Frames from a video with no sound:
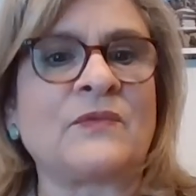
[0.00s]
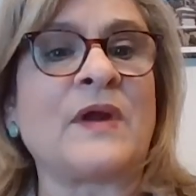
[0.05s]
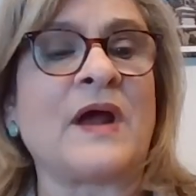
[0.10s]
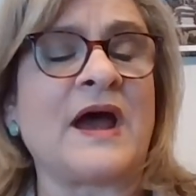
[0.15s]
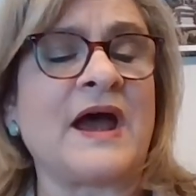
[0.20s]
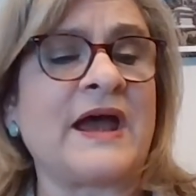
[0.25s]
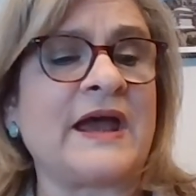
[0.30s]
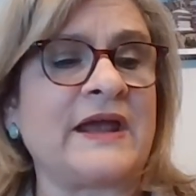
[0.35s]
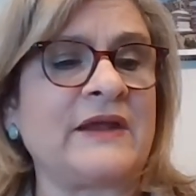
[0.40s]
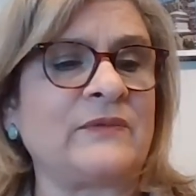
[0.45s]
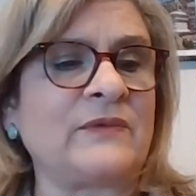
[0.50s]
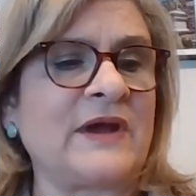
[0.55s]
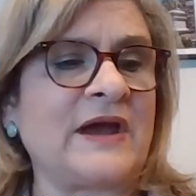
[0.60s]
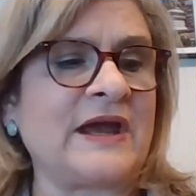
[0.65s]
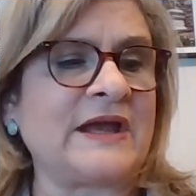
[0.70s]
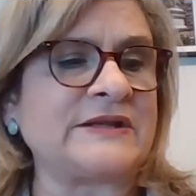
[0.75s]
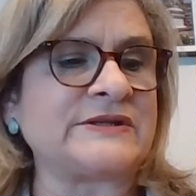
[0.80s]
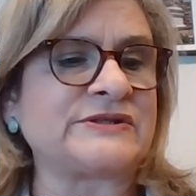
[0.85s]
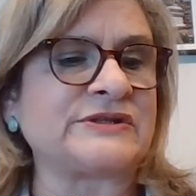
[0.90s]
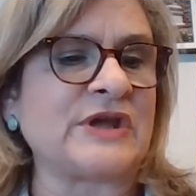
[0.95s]
Right,
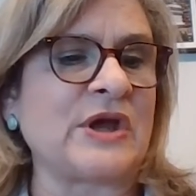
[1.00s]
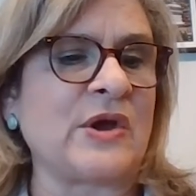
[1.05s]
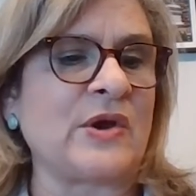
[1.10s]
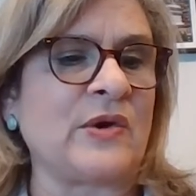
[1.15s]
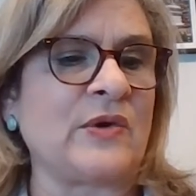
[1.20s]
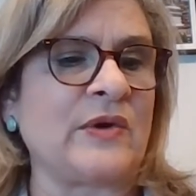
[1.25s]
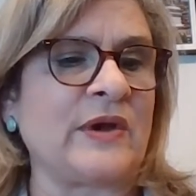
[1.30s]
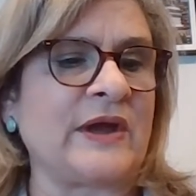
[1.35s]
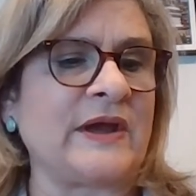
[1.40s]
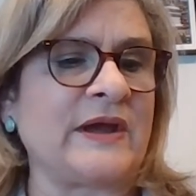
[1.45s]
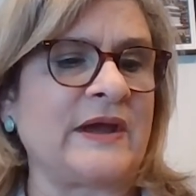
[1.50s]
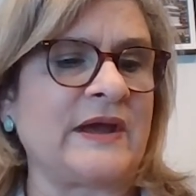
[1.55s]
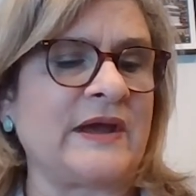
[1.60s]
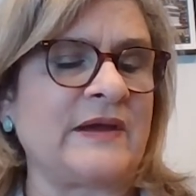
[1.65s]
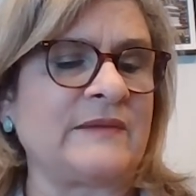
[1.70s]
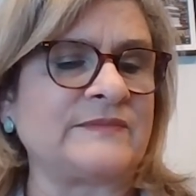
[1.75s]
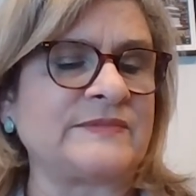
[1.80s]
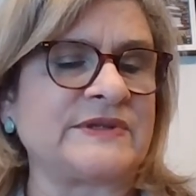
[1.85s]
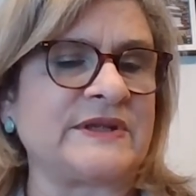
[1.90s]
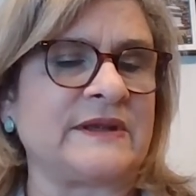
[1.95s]
right. So
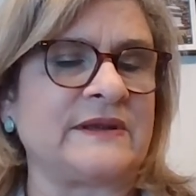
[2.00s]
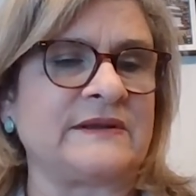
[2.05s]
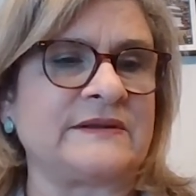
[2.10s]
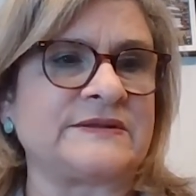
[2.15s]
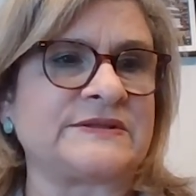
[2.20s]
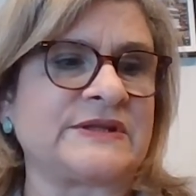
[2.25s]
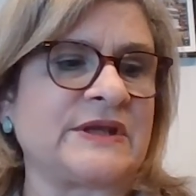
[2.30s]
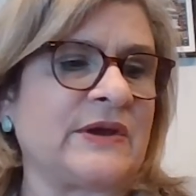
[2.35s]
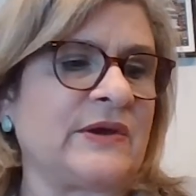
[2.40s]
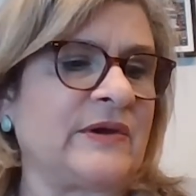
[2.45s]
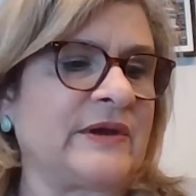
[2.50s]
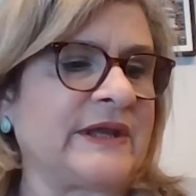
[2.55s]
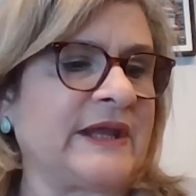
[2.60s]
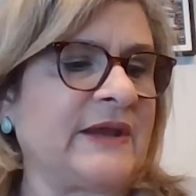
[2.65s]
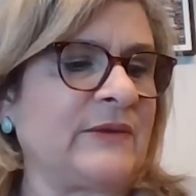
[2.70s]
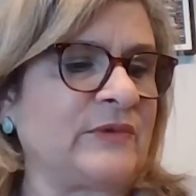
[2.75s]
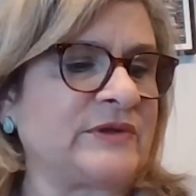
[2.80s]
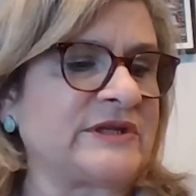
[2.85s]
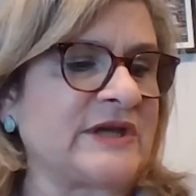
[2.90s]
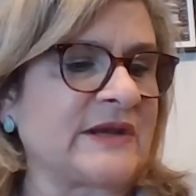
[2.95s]

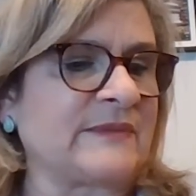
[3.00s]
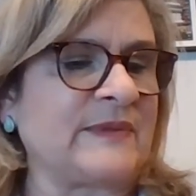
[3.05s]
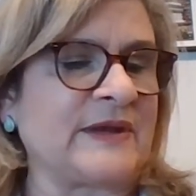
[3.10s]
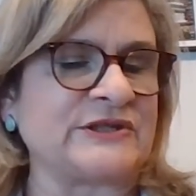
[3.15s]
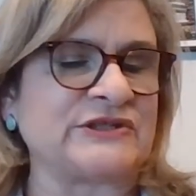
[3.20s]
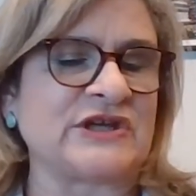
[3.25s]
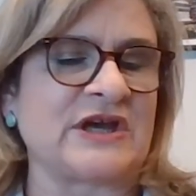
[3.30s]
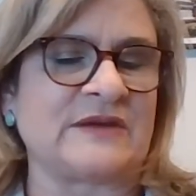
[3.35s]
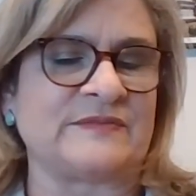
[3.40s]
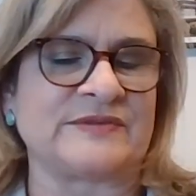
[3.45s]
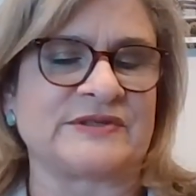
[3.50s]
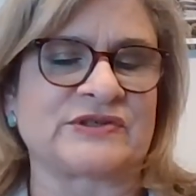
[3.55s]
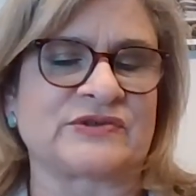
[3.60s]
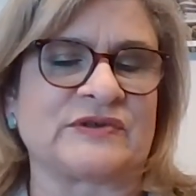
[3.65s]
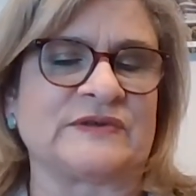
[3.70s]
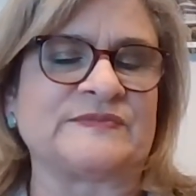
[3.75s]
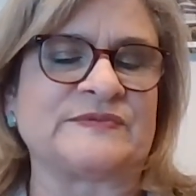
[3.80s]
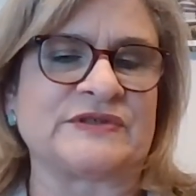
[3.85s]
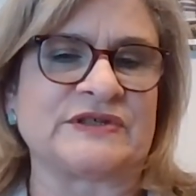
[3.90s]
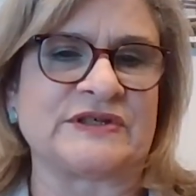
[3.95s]
again, we talked about job
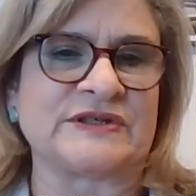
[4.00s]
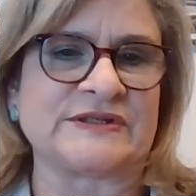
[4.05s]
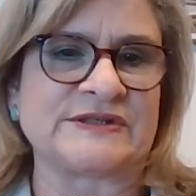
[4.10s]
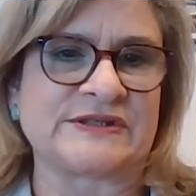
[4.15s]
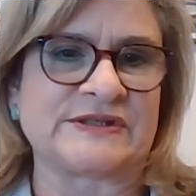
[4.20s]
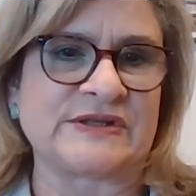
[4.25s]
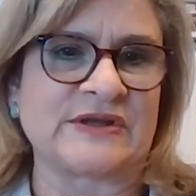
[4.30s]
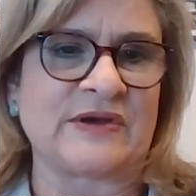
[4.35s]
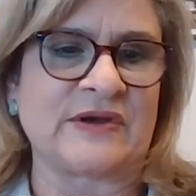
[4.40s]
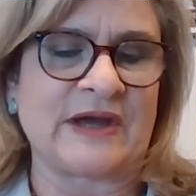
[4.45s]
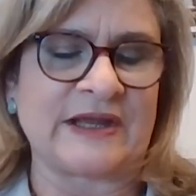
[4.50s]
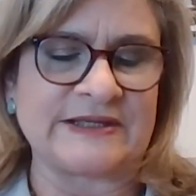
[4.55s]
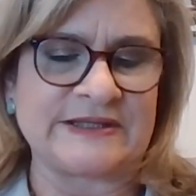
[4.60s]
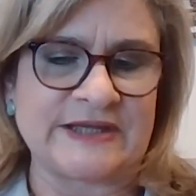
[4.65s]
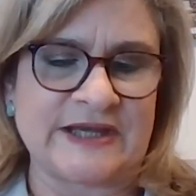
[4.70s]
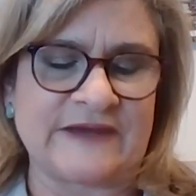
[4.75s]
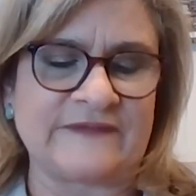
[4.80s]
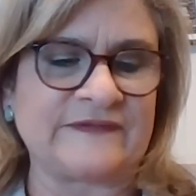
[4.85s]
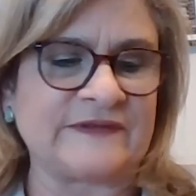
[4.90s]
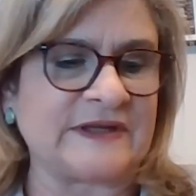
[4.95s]
descriptions. So I
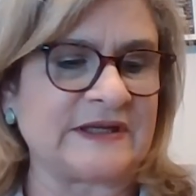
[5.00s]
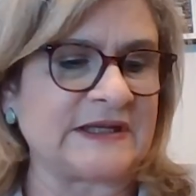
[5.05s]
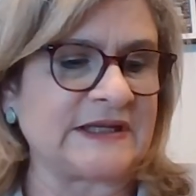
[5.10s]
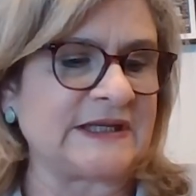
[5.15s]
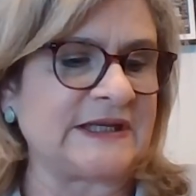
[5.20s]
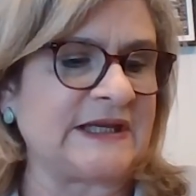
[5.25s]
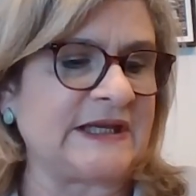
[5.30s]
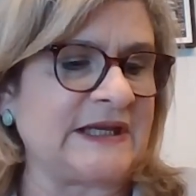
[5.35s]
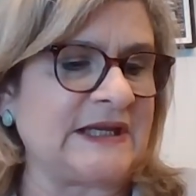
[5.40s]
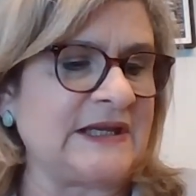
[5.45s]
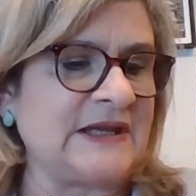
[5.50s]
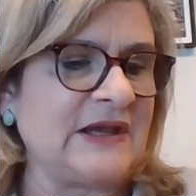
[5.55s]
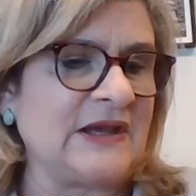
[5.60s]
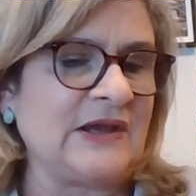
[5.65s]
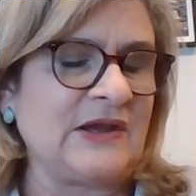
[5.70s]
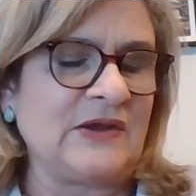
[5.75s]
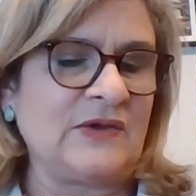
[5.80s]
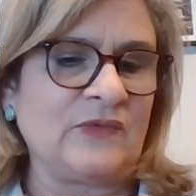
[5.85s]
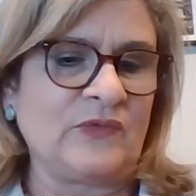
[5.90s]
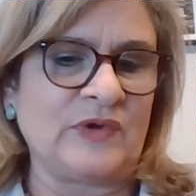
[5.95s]
definitely
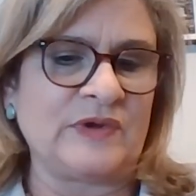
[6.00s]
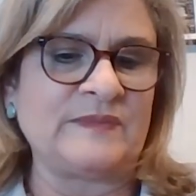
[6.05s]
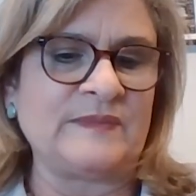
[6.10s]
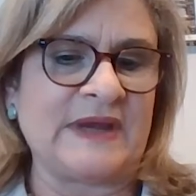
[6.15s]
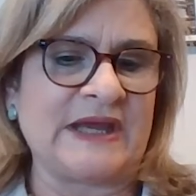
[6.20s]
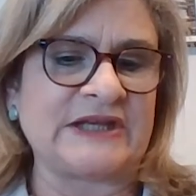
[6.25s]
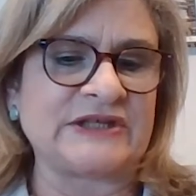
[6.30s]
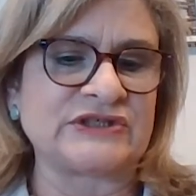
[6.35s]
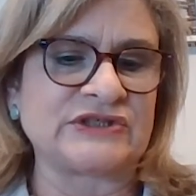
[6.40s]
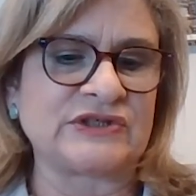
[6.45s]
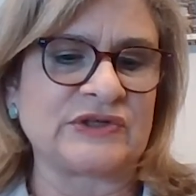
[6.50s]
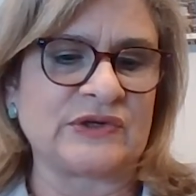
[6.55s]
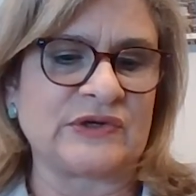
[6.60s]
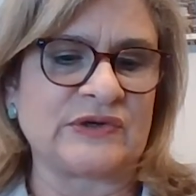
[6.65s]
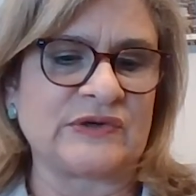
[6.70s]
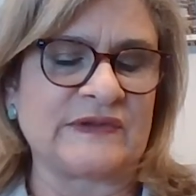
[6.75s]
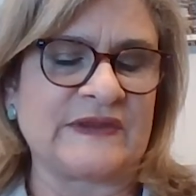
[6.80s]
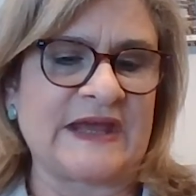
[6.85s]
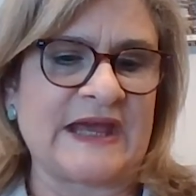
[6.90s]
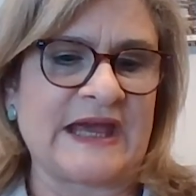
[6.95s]
would make
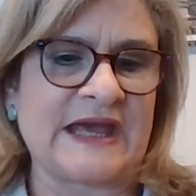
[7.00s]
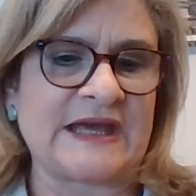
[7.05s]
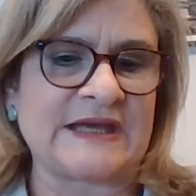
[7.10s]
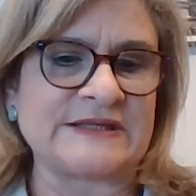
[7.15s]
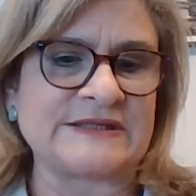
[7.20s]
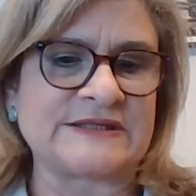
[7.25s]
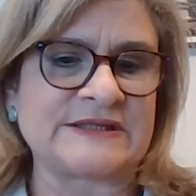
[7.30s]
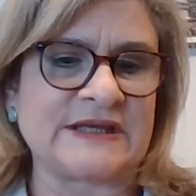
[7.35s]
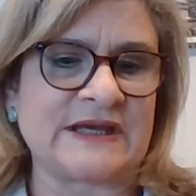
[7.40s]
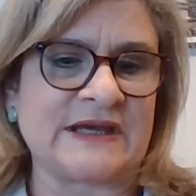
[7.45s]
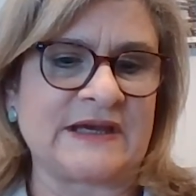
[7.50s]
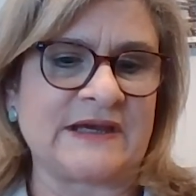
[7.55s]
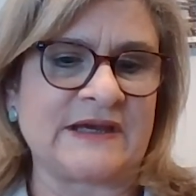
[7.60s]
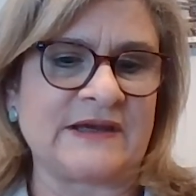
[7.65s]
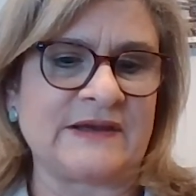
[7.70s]
sure that